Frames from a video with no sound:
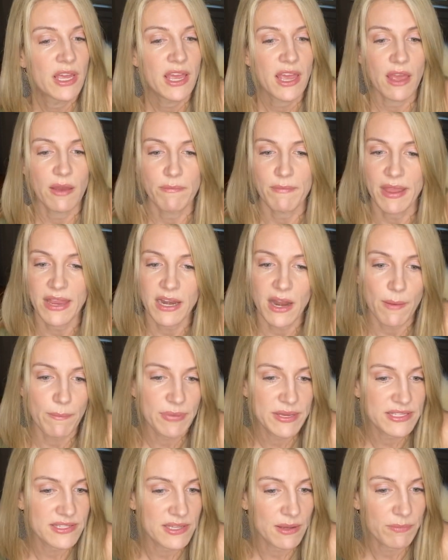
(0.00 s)
it may not
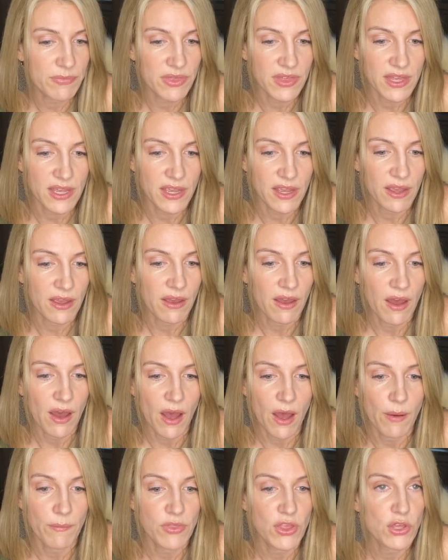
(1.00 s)
be something
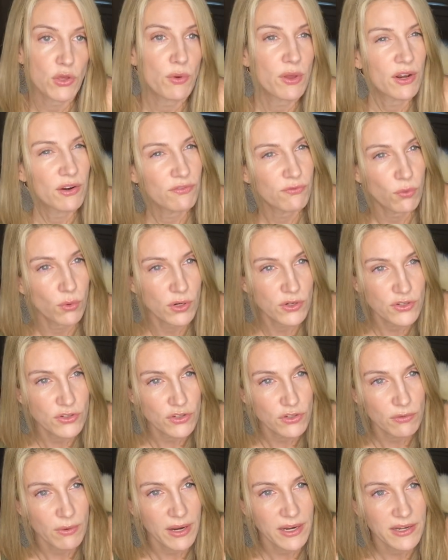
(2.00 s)
that you can afford to
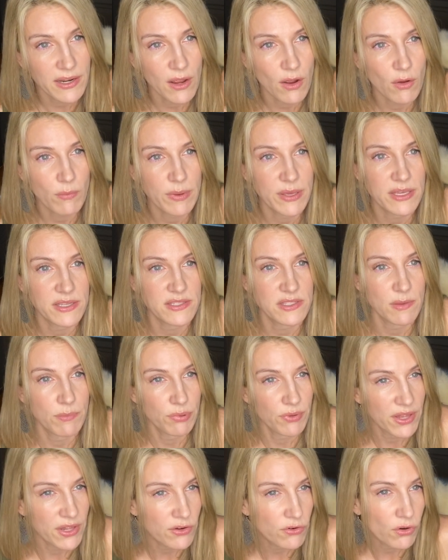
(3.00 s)
do right now because the
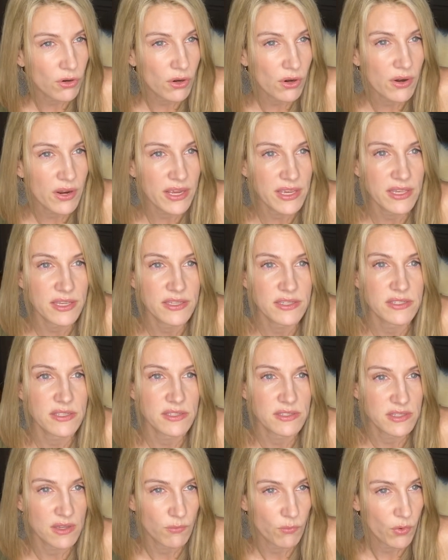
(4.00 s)
blender is
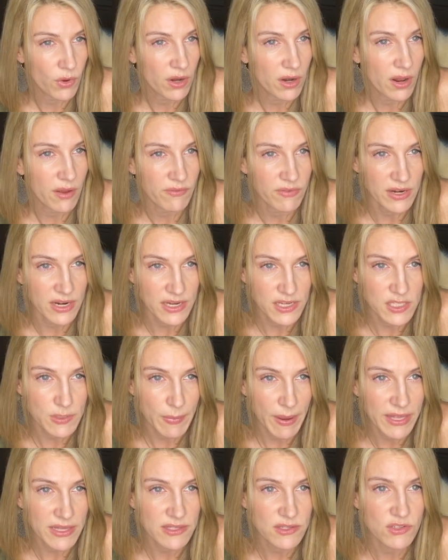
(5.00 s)
somewhat of an
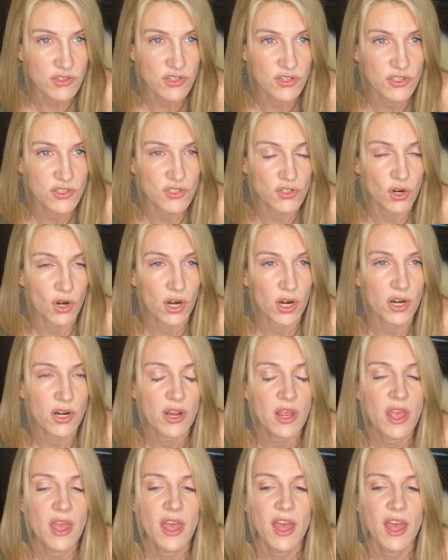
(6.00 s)
expense to start,